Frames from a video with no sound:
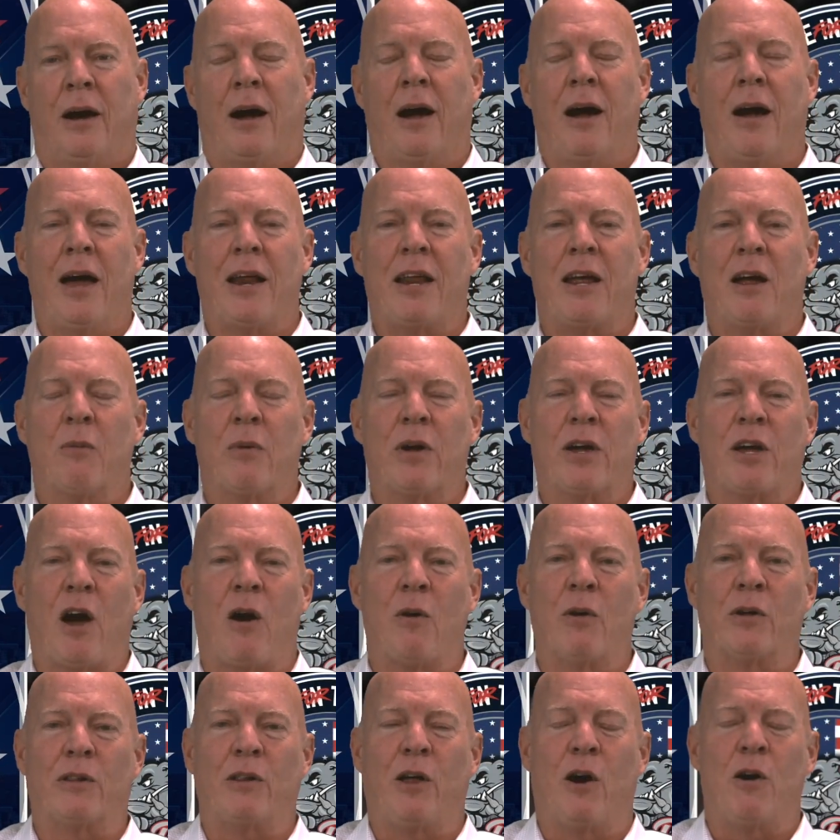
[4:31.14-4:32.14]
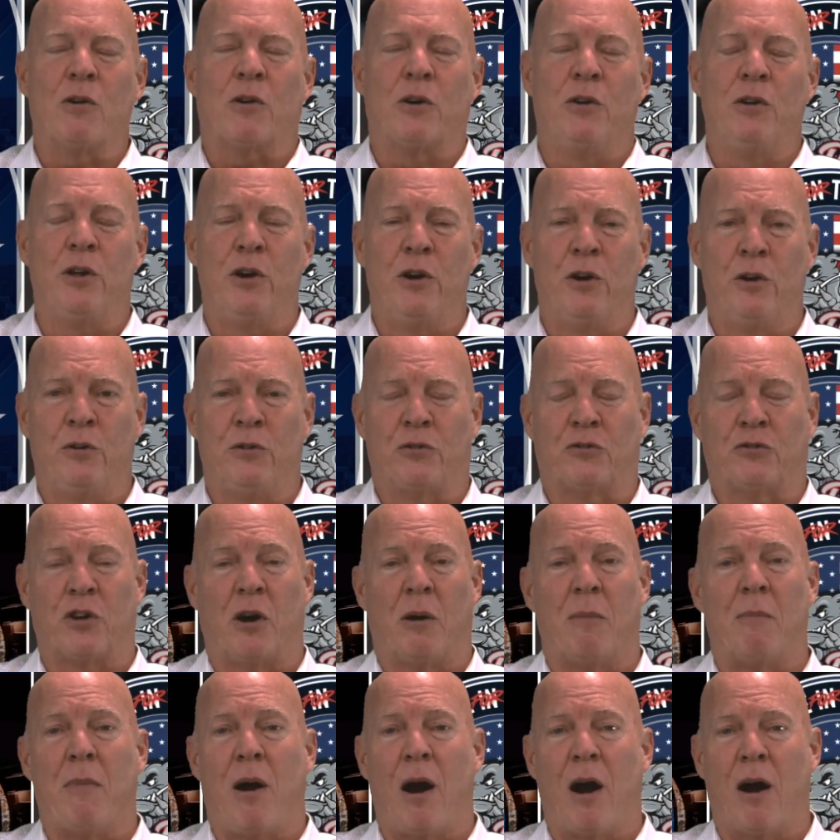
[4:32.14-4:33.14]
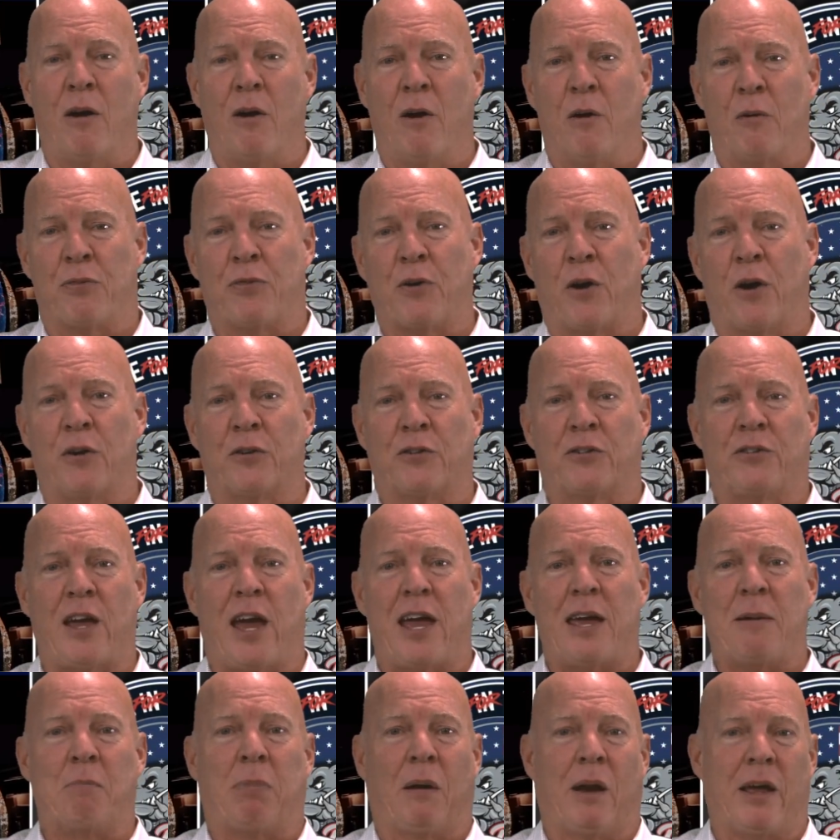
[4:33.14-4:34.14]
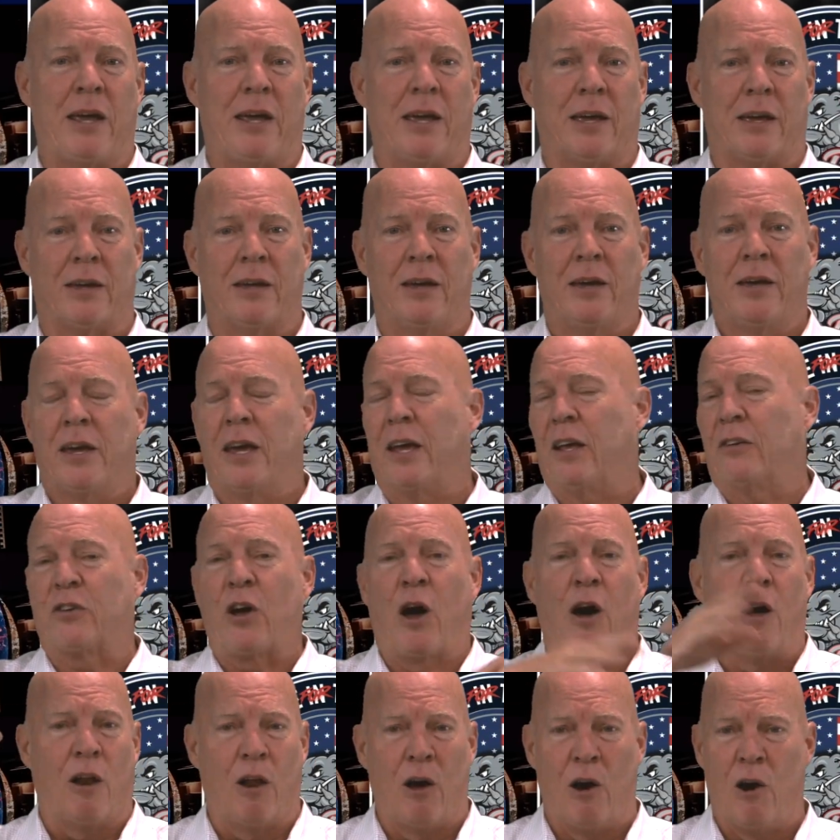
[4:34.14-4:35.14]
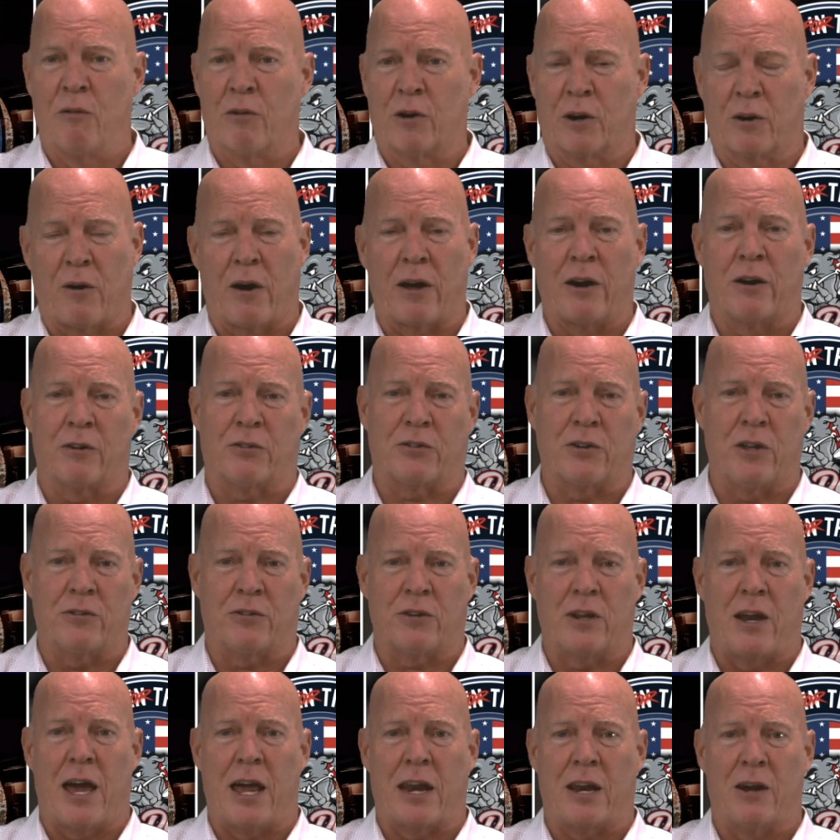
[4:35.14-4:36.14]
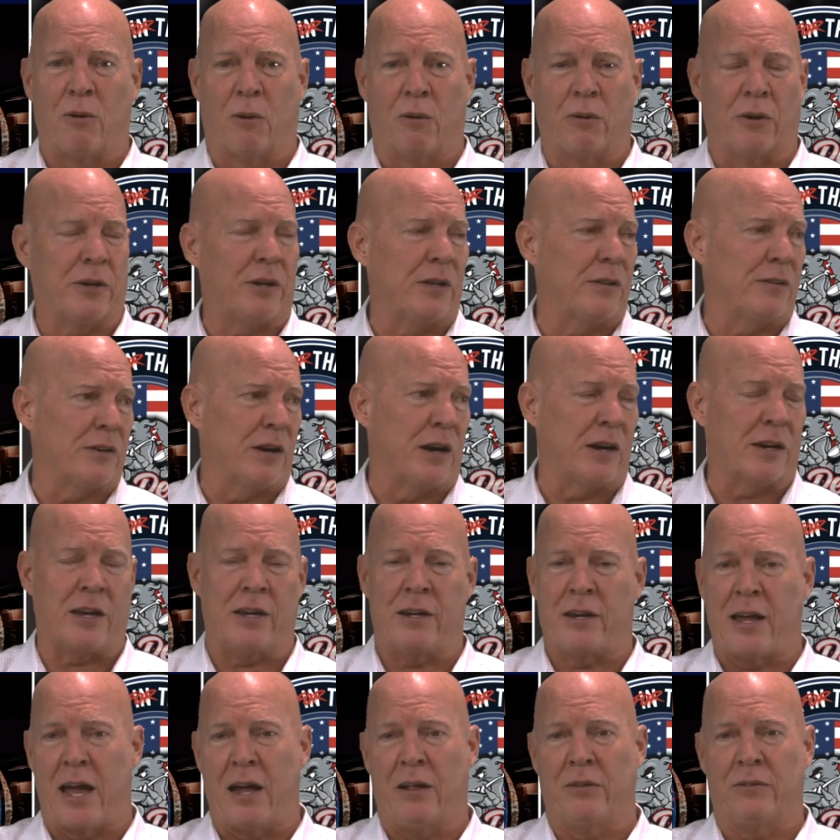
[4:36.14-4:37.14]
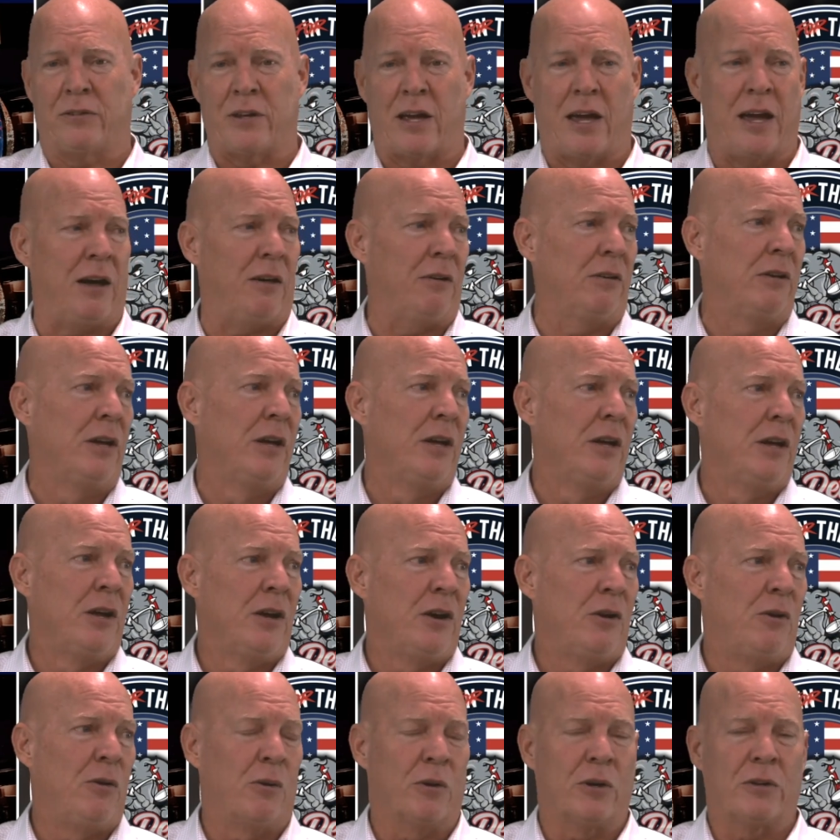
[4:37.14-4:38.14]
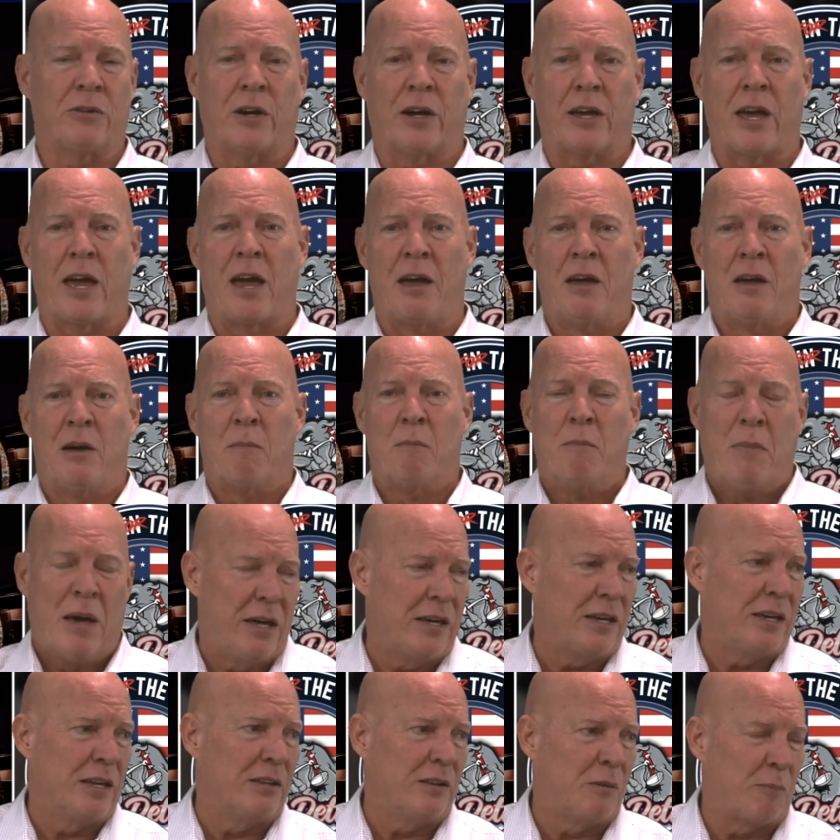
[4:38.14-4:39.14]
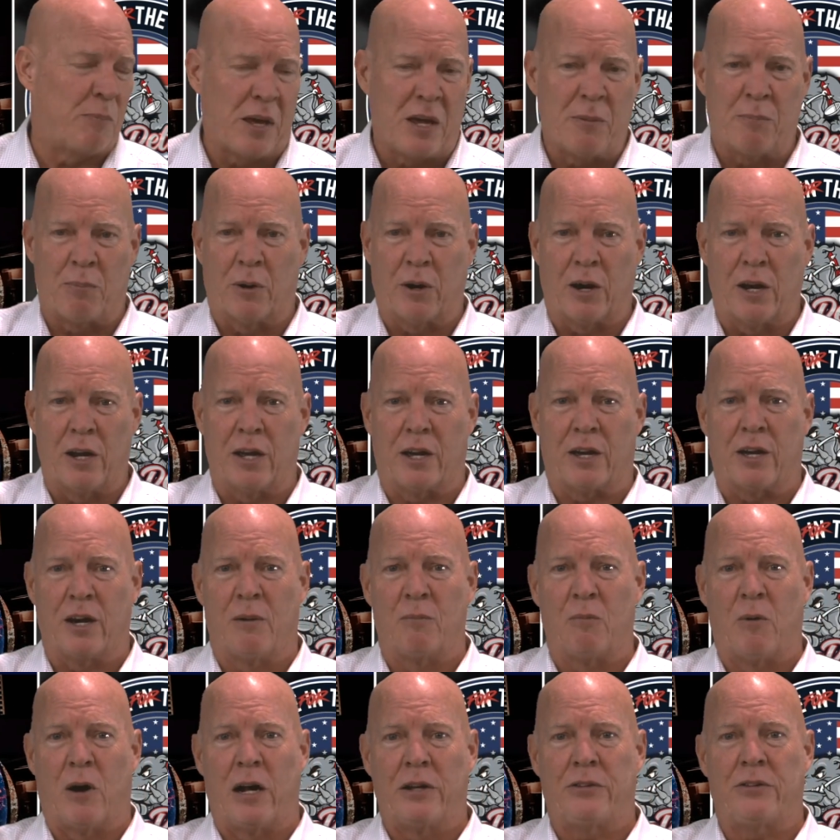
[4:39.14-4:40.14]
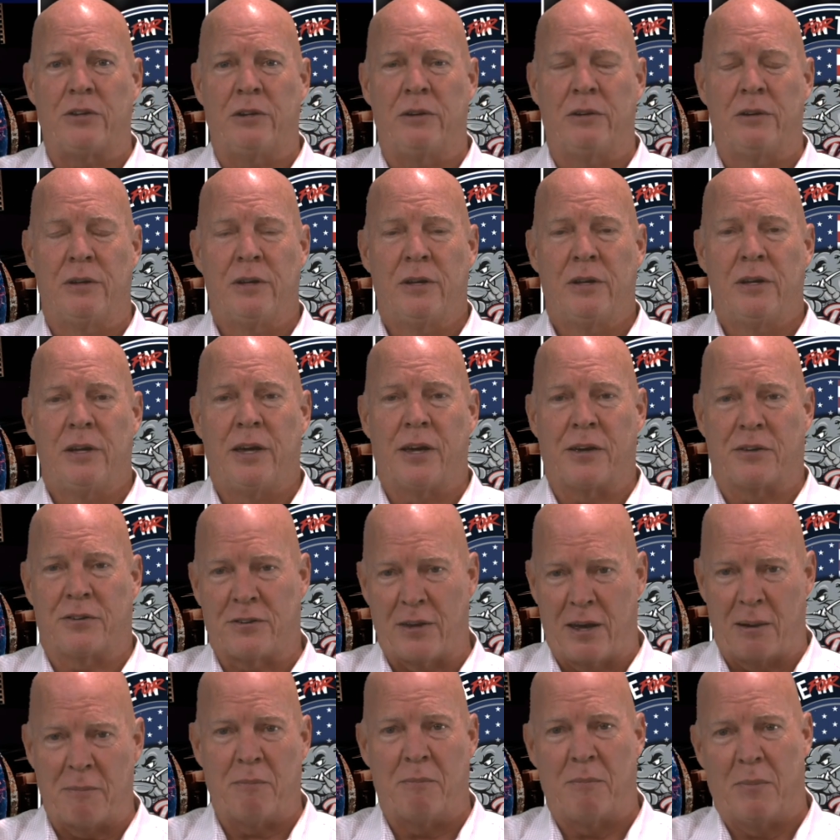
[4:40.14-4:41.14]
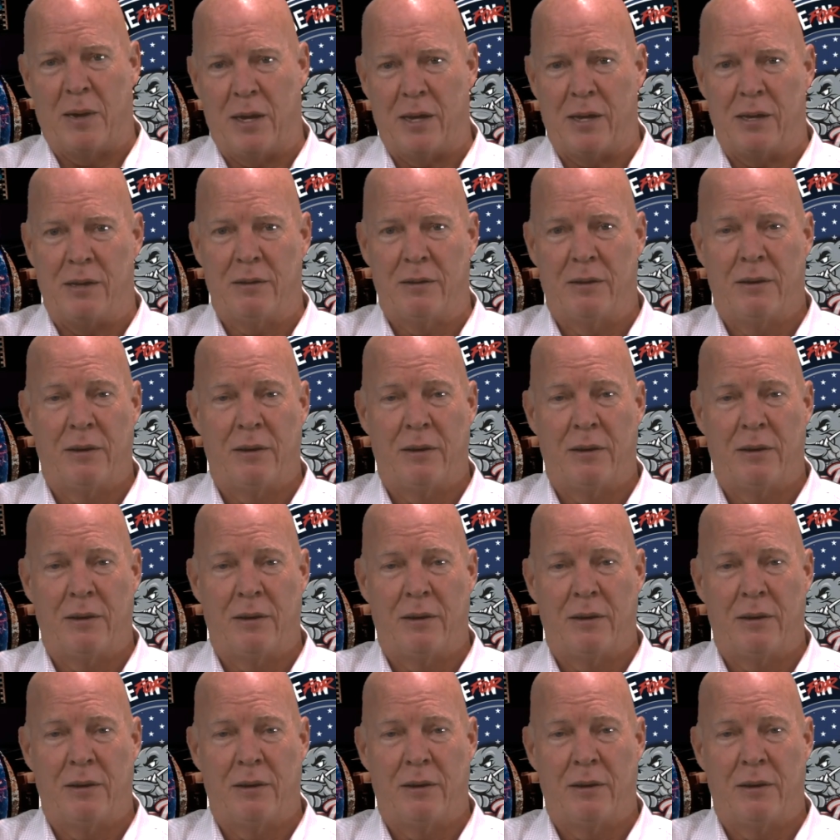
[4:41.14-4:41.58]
All right, here we go with local news. Tomorrow, Thursday, blink, is all over Greater Cincinnati, Northern Kentucky, downtown Northern Kentucky. Million of the people are going to come watch it, except me.